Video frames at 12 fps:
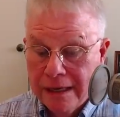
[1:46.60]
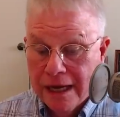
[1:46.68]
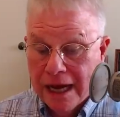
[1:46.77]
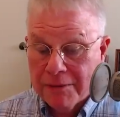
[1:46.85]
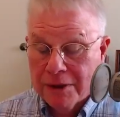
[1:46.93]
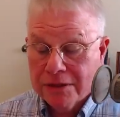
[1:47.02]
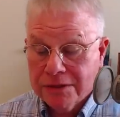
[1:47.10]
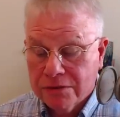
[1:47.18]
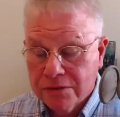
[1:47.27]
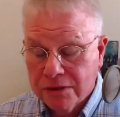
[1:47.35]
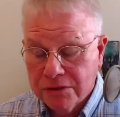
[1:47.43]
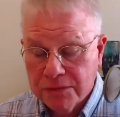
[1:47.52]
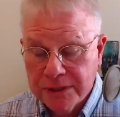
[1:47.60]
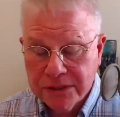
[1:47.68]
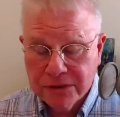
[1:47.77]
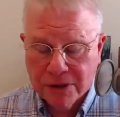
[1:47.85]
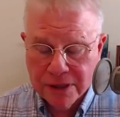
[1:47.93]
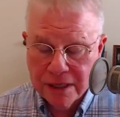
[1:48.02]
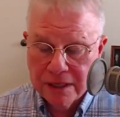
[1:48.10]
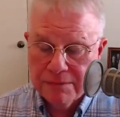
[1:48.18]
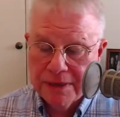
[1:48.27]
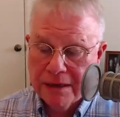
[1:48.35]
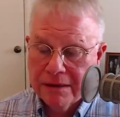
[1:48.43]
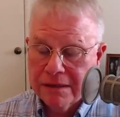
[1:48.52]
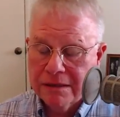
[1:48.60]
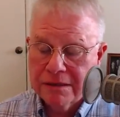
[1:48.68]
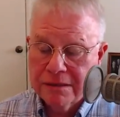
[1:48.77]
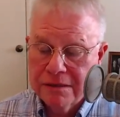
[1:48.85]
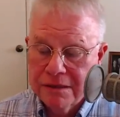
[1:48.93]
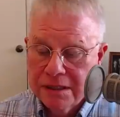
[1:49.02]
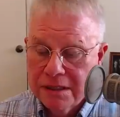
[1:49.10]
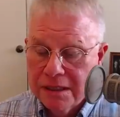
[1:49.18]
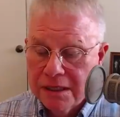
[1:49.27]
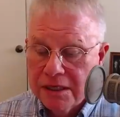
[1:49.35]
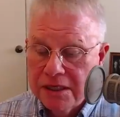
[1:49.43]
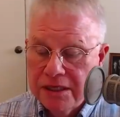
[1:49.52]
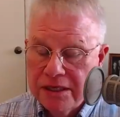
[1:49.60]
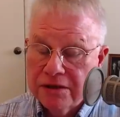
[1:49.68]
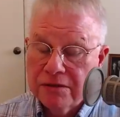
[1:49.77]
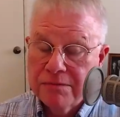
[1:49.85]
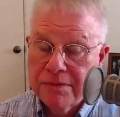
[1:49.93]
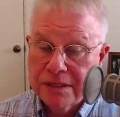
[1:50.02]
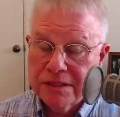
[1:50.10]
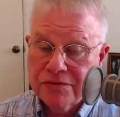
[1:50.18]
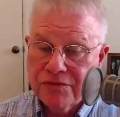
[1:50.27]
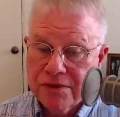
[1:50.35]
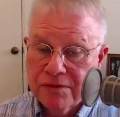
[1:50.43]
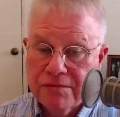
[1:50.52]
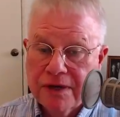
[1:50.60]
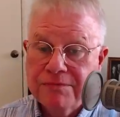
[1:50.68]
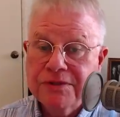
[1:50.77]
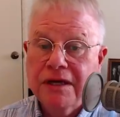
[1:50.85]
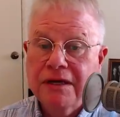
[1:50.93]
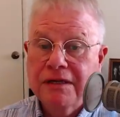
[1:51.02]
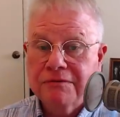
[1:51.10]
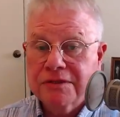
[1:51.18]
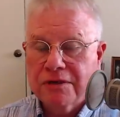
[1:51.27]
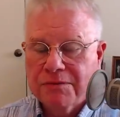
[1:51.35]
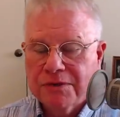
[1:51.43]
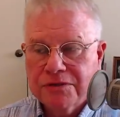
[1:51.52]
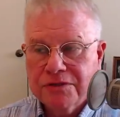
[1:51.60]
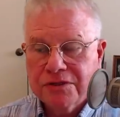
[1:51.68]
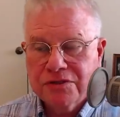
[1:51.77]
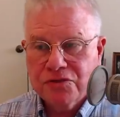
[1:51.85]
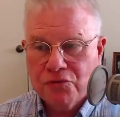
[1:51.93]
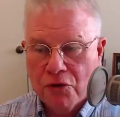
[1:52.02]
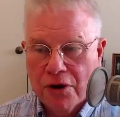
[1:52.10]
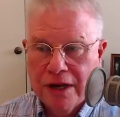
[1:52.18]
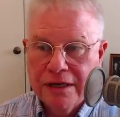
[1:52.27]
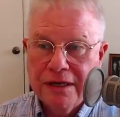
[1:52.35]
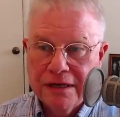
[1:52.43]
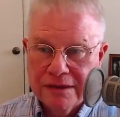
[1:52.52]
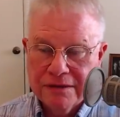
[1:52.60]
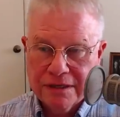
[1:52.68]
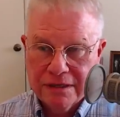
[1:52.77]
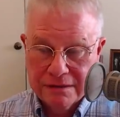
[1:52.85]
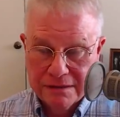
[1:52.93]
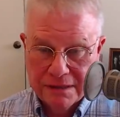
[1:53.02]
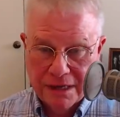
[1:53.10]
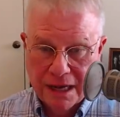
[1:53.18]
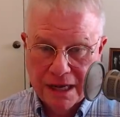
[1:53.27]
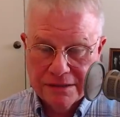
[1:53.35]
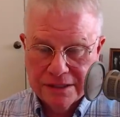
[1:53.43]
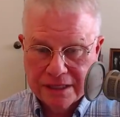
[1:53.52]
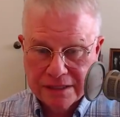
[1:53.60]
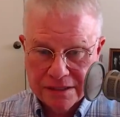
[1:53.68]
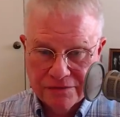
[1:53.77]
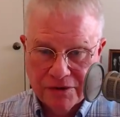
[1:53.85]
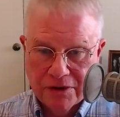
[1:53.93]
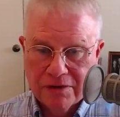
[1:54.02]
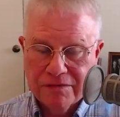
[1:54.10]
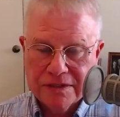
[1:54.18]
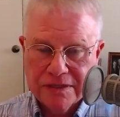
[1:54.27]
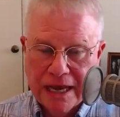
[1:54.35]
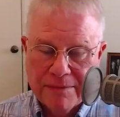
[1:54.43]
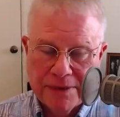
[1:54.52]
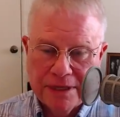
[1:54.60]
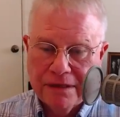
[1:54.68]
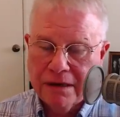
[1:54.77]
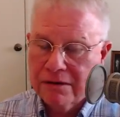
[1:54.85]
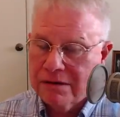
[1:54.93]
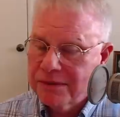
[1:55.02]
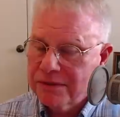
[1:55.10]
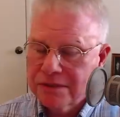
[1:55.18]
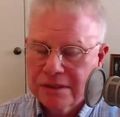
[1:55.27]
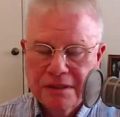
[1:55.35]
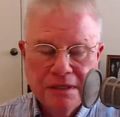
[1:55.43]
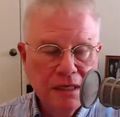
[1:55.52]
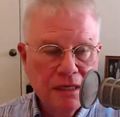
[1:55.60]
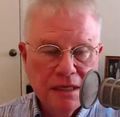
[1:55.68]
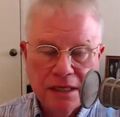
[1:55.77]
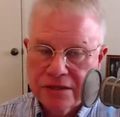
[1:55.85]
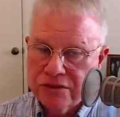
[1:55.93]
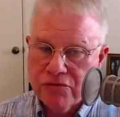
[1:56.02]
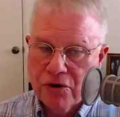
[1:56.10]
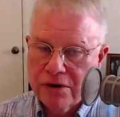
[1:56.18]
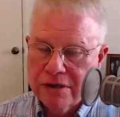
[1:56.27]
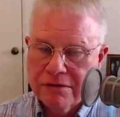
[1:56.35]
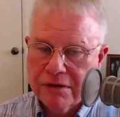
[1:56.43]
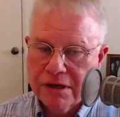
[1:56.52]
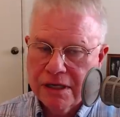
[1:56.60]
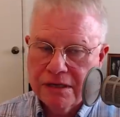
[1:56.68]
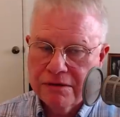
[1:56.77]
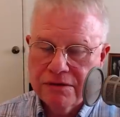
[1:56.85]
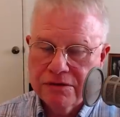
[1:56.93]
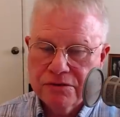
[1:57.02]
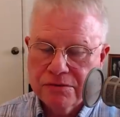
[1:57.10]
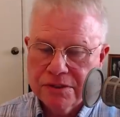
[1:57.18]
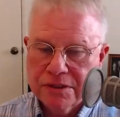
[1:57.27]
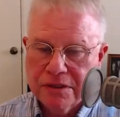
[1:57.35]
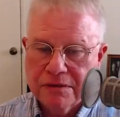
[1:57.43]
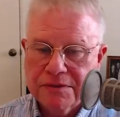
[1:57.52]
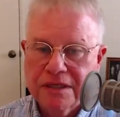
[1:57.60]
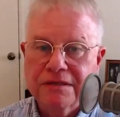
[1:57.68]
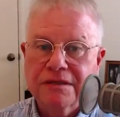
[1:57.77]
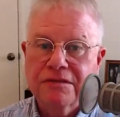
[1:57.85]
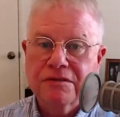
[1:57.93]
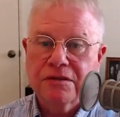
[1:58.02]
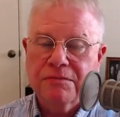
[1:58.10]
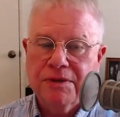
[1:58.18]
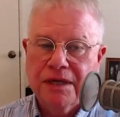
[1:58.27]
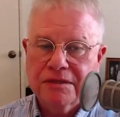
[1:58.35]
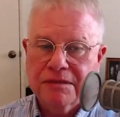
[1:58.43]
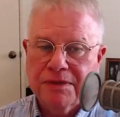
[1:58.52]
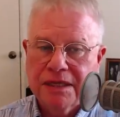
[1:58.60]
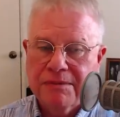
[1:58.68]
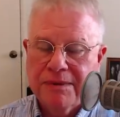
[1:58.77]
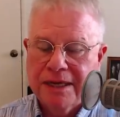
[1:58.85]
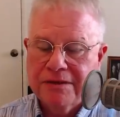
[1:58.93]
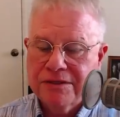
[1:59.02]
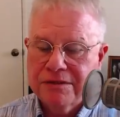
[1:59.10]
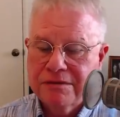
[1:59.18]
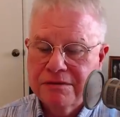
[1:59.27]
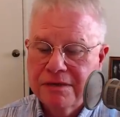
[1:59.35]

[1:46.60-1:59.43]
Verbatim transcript: I'm also going to be talking about a near miss for the website. It was almost destroyed in the context of all of this happening under the most extraordinarily unusual circumstances you can possibly imagine.